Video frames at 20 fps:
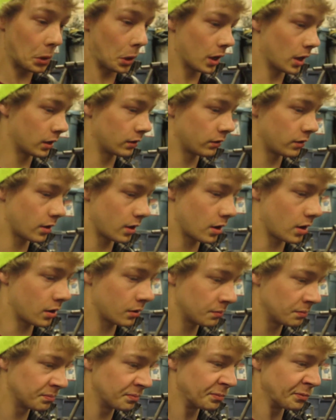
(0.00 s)
and
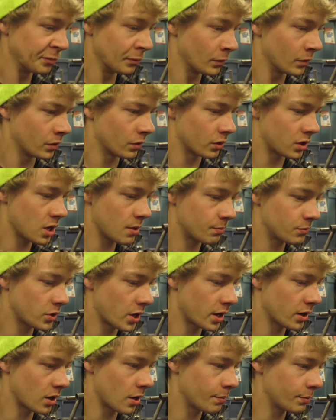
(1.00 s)
we'll keep
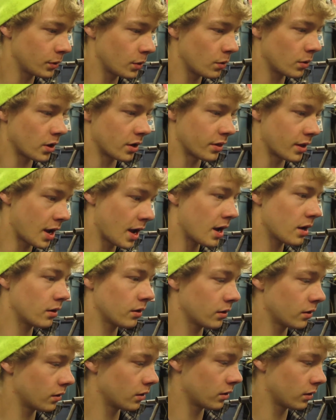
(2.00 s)
trying to upload on that.
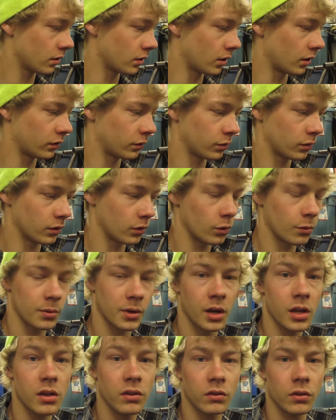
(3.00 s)
That's a little
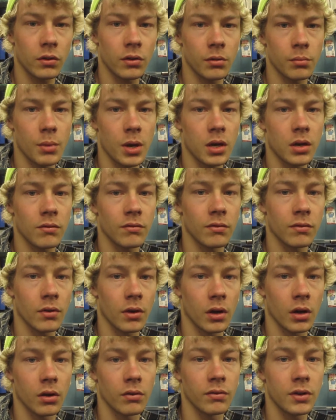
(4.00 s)
bit easier than making
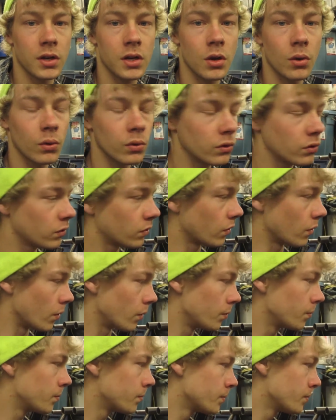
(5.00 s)
videos, so